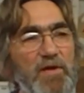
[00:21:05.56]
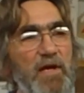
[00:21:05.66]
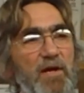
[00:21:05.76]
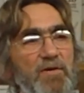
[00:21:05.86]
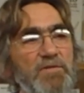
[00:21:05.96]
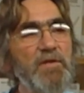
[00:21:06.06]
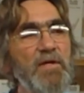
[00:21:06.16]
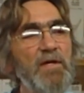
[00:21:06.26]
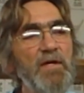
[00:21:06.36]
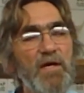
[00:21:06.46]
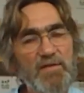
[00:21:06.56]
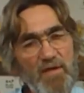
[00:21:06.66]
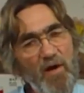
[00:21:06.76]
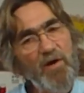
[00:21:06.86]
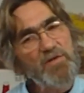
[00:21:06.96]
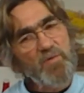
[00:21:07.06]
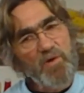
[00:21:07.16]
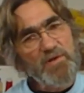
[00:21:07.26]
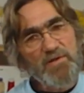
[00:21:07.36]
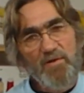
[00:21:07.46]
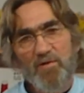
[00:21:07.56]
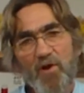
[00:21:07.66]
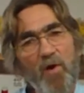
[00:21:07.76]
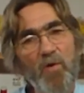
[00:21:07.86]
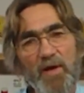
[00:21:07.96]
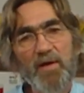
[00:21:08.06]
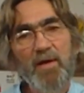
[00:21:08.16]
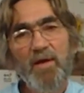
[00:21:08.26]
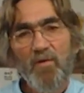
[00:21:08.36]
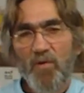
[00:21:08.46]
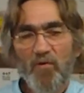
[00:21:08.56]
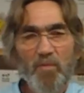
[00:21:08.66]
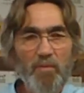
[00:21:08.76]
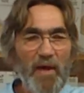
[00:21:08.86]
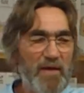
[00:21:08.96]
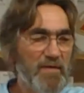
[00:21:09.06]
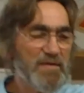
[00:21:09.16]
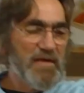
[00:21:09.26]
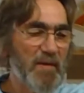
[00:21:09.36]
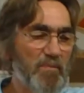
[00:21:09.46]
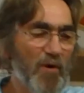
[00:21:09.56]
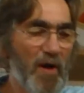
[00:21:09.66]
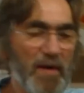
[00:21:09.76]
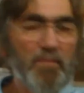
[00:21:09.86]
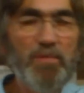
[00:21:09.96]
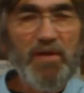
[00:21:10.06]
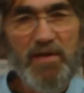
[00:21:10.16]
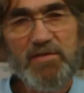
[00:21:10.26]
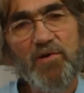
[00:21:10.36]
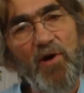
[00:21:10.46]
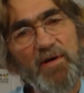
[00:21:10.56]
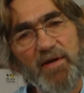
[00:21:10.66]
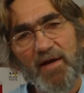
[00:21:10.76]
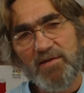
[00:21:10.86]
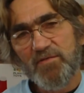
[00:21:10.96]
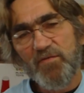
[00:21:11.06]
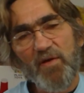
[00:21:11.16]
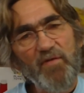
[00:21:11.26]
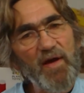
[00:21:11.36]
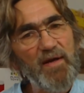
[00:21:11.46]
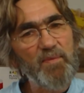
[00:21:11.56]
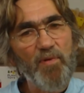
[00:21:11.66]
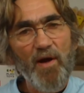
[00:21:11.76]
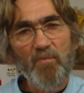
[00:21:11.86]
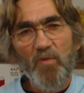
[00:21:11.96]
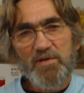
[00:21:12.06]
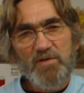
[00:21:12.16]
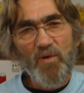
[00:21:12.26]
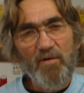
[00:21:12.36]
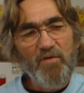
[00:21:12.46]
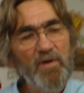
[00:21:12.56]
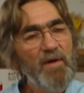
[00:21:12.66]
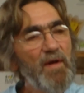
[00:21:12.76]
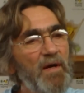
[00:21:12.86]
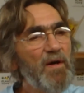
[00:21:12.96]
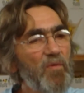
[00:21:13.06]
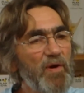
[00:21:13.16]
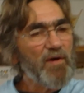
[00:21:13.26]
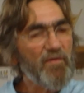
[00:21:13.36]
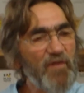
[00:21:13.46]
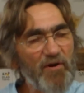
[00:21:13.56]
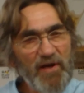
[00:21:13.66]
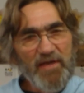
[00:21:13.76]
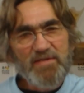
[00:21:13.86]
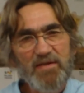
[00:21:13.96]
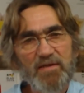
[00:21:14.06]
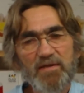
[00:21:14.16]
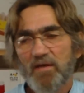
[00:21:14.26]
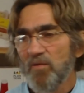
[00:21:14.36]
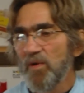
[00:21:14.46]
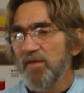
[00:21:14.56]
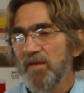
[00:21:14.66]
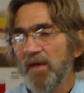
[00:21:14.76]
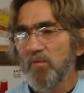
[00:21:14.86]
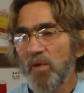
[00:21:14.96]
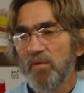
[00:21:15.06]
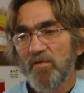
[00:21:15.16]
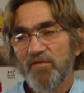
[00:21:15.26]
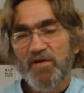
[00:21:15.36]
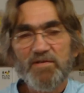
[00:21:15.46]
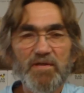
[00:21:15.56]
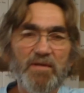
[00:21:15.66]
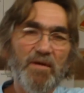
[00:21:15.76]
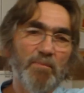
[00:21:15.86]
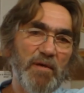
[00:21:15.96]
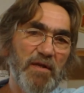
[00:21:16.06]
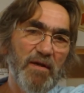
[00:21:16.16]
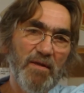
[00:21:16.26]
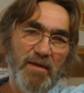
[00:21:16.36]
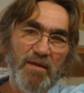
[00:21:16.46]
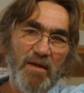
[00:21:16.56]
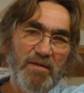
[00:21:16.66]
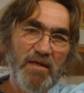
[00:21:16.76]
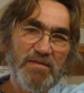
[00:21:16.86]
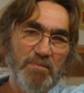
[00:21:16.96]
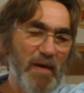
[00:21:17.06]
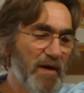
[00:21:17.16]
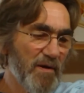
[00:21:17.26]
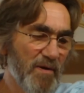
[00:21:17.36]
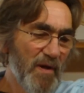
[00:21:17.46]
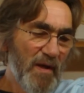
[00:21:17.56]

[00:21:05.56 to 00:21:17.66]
years. As long as we're still going, we will be making the same product. Please contact us if you have any problem whatsoever. We're very easy to deal with, and we will fix it immediately. It doesn't matter